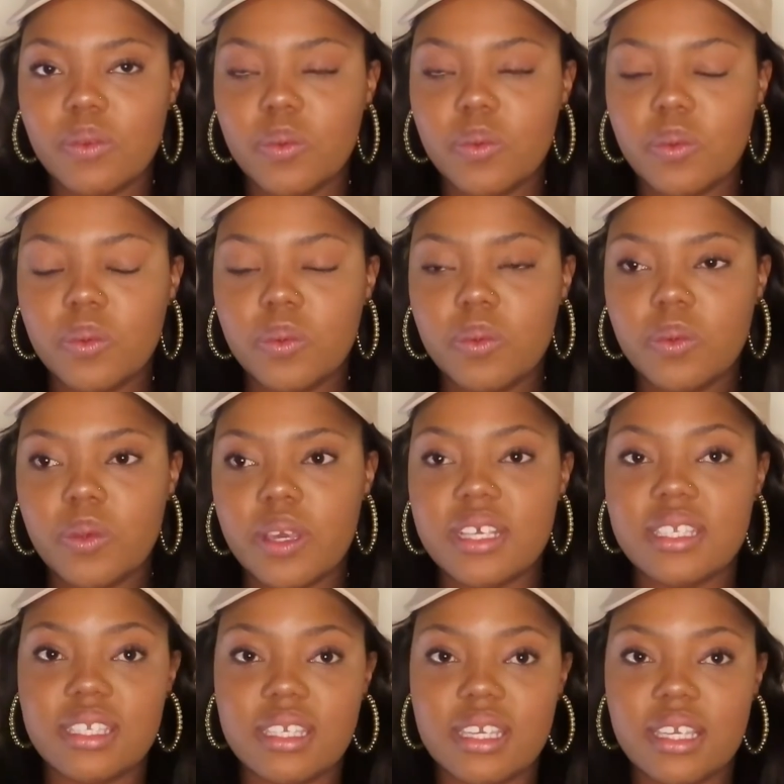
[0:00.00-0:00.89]
Oh,
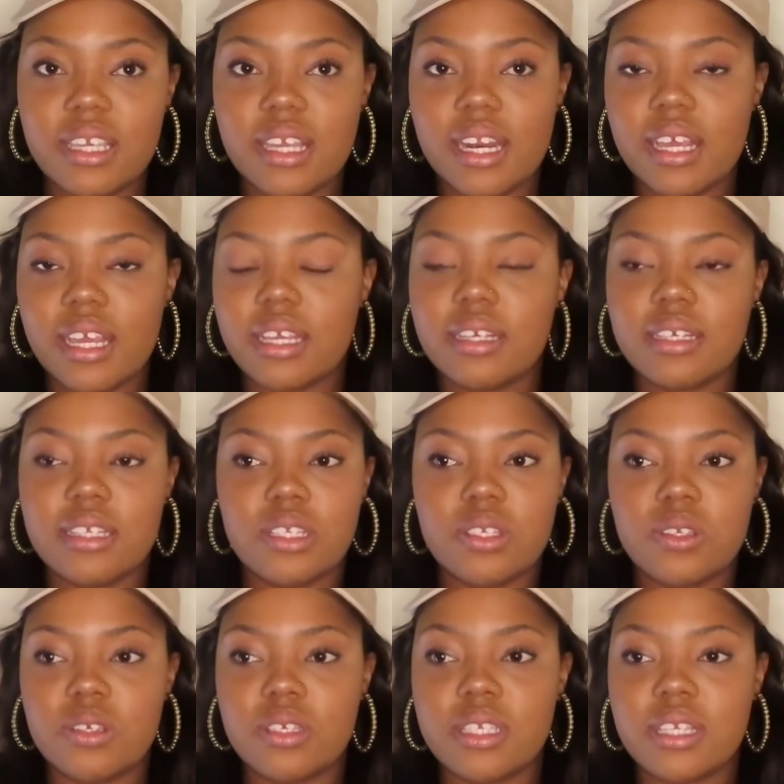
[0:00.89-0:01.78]
is it? Like
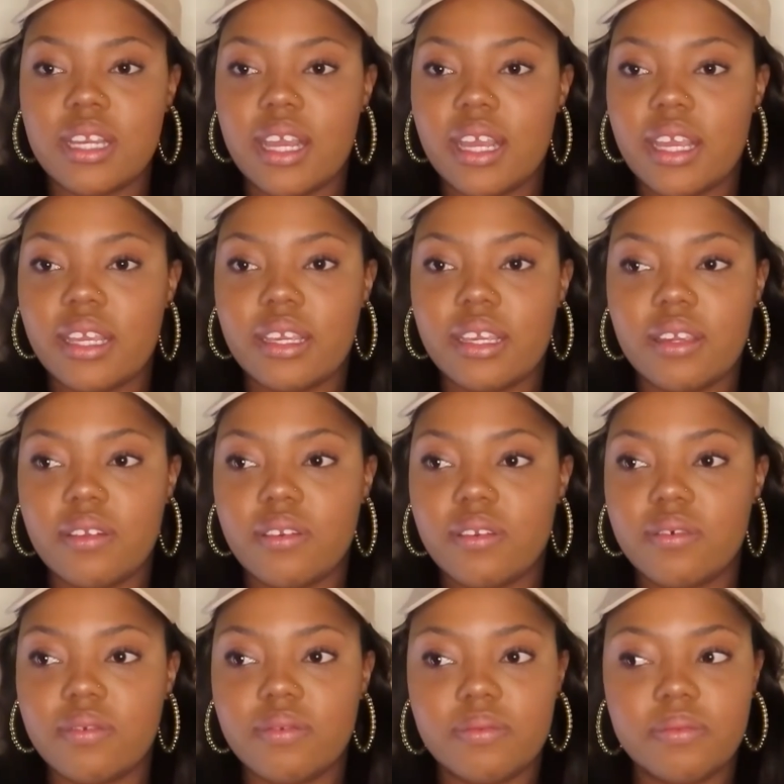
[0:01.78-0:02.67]
it's just like, you
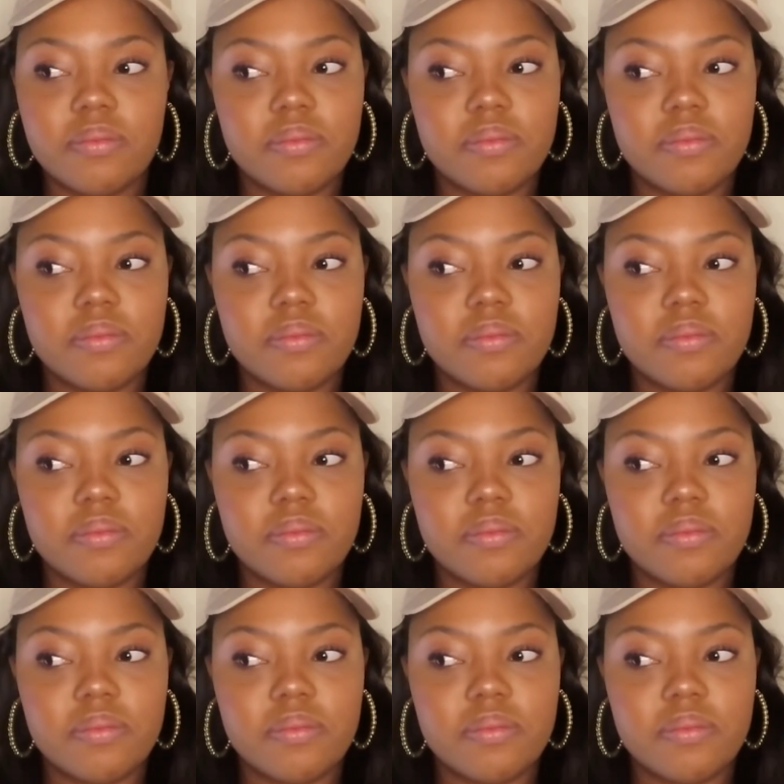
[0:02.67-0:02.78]
know,